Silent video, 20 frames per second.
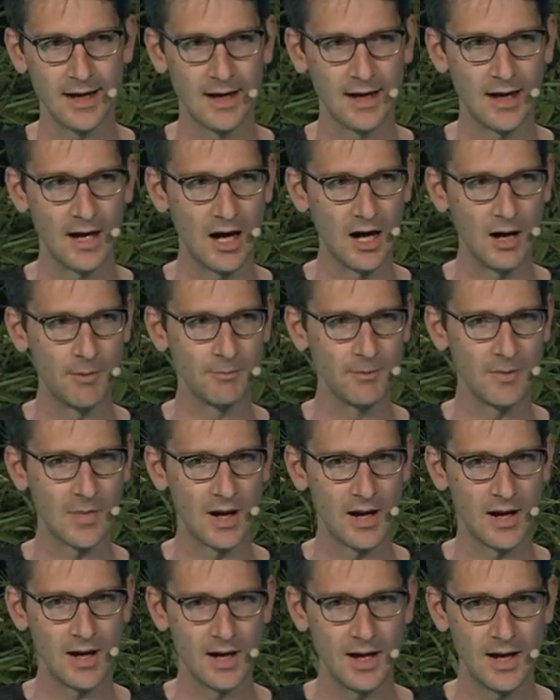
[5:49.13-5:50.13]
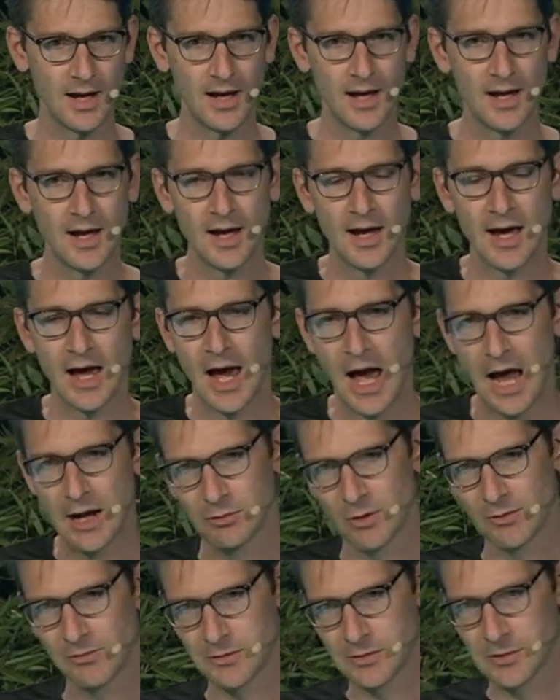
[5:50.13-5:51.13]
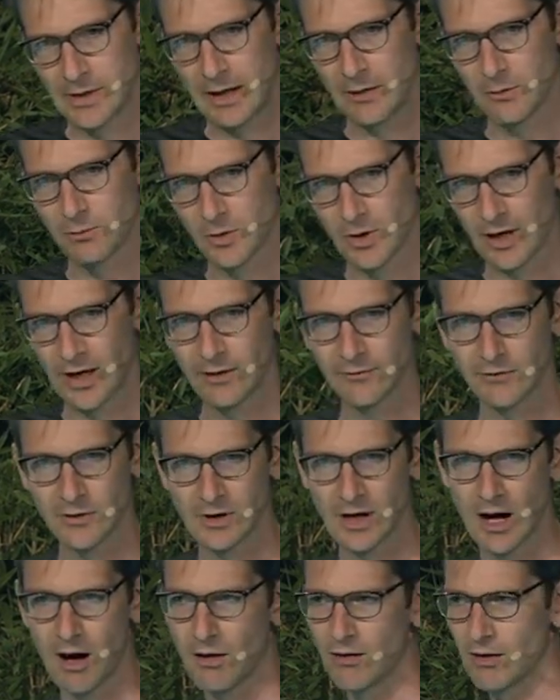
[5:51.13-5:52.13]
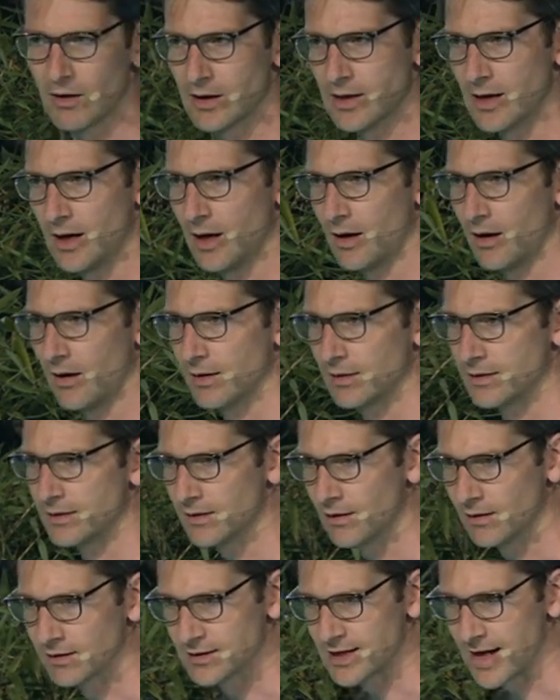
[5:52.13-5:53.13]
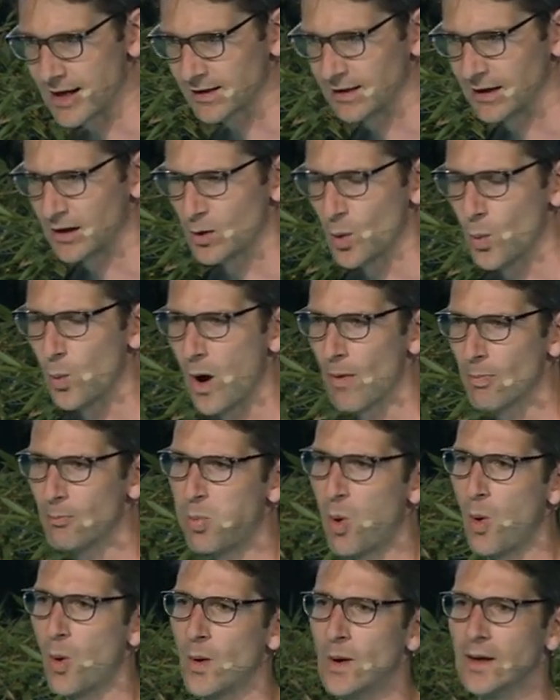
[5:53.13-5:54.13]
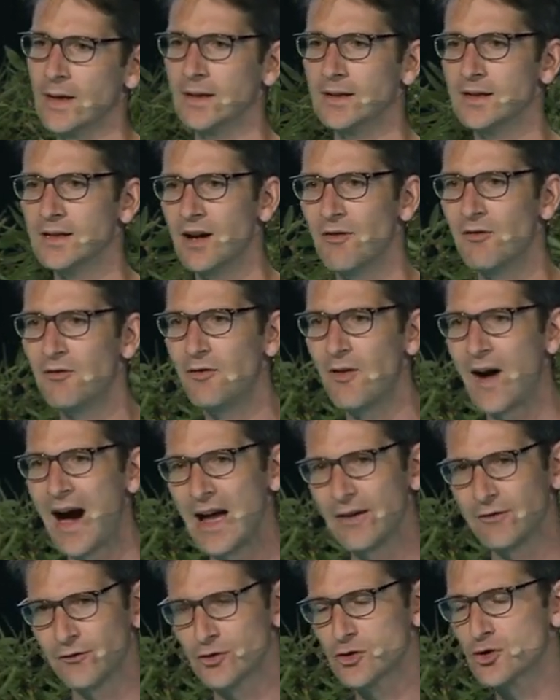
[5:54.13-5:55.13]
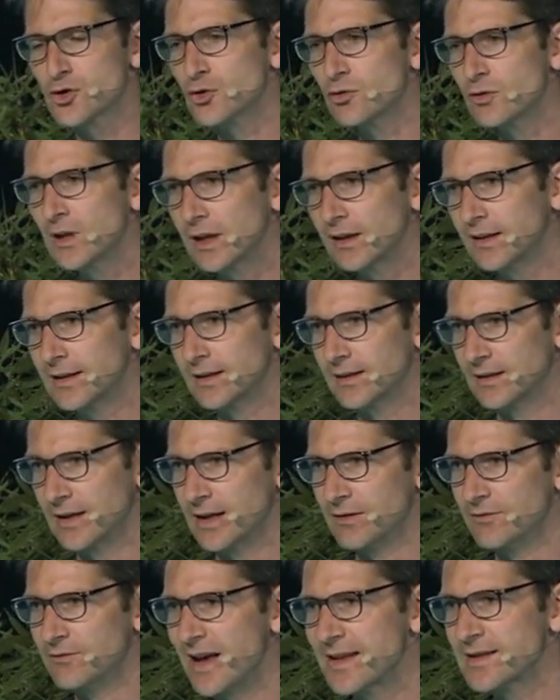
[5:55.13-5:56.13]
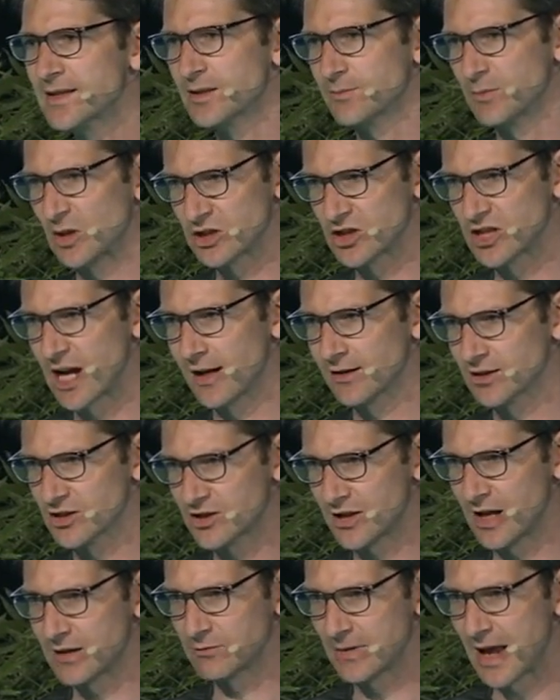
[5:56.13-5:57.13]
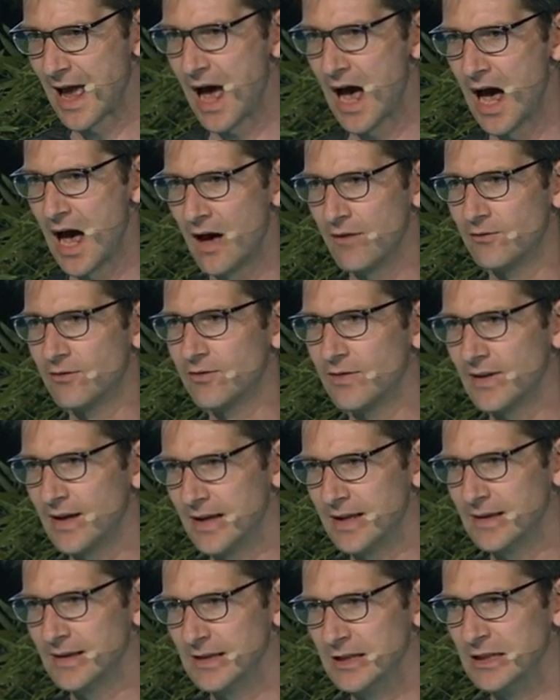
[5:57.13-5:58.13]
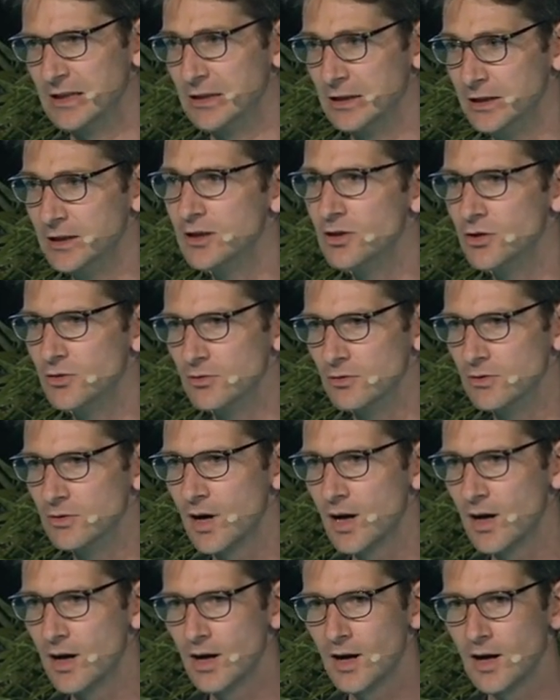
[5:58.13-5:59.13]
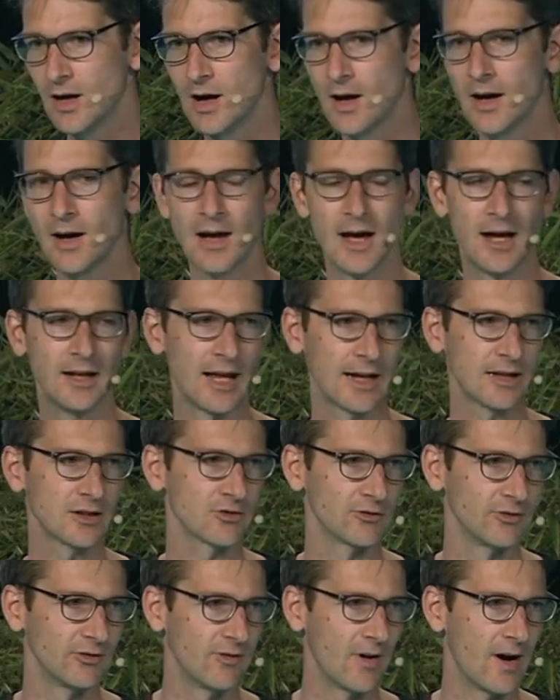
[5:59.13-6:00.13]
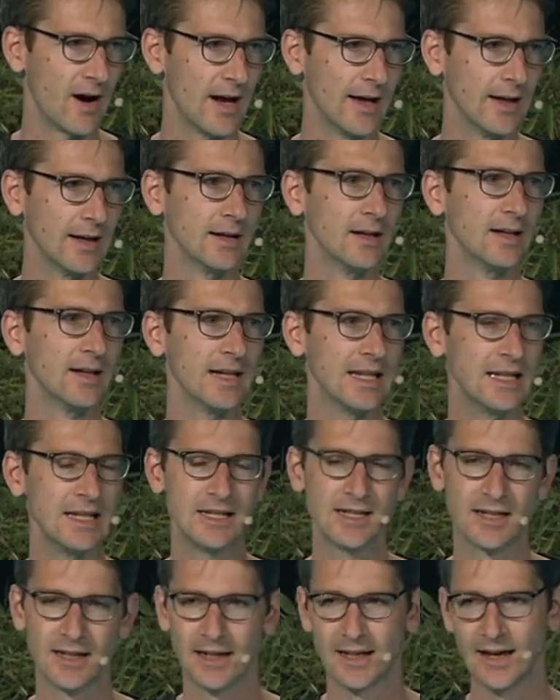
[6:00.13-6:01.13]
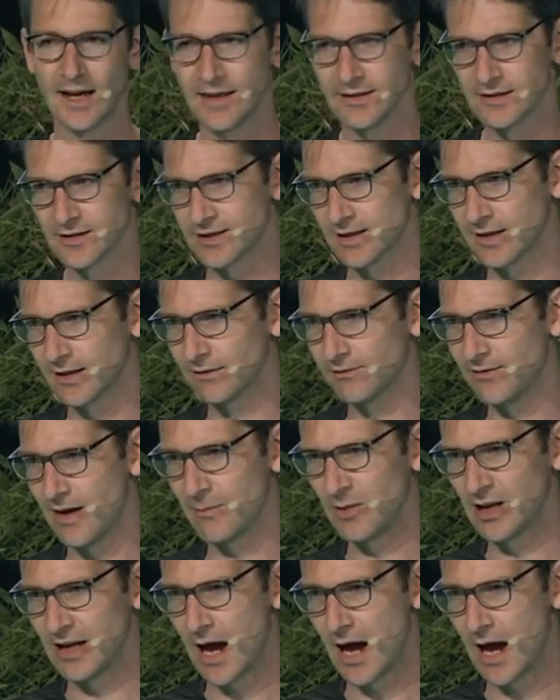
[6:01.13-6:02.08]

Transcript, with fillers: Um, and we're working very hard on, on tackling the 1.5 trillion investment challenge that we have in the EU, electrifying heating in the single family